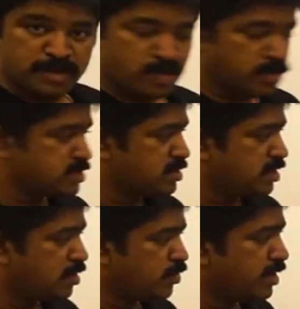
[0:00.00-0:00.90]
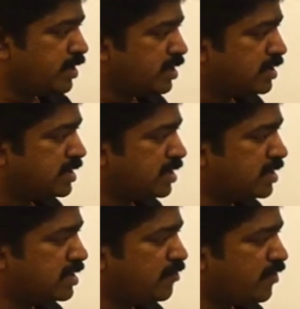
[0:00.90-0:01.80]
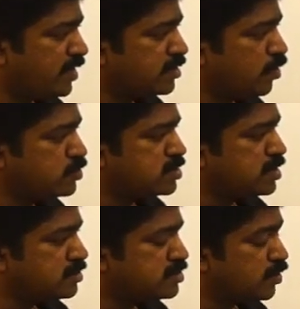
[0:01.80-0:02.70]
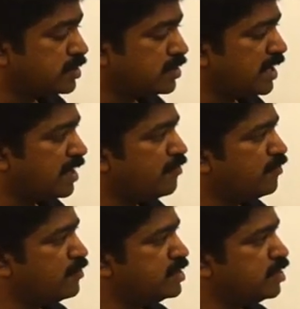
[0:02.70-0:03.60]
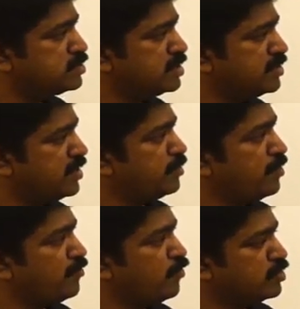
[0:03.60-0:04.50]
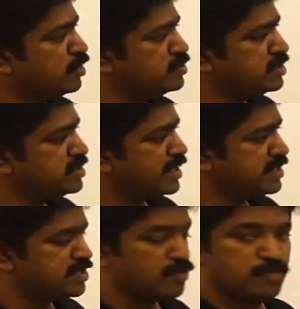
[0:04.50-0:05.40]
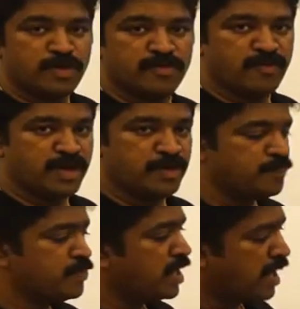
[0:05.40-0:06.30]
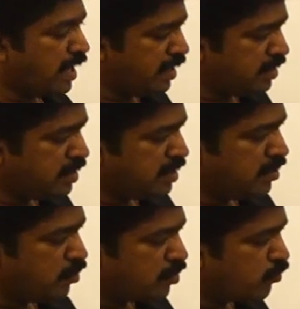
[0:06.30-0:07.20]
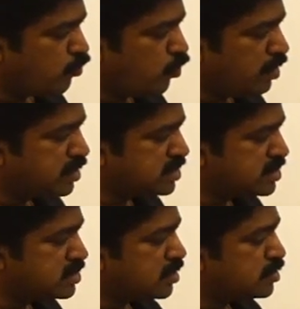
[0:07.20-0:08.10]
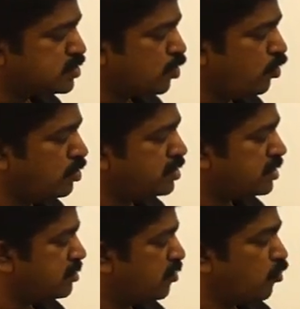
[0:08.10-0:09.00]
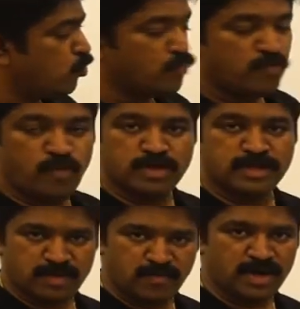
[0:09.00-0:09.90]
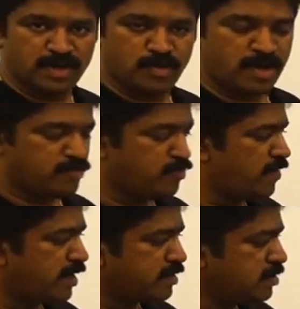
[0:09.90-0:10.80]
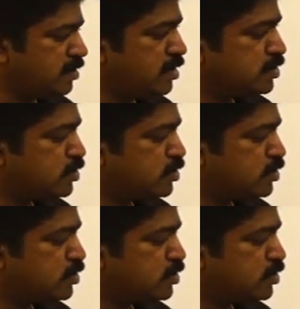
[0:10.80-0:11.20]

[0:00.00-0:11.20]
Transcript: Because look at here, 3,50,000 divided by 4,000 is 87.5, and what is sold, for that only you have to factor.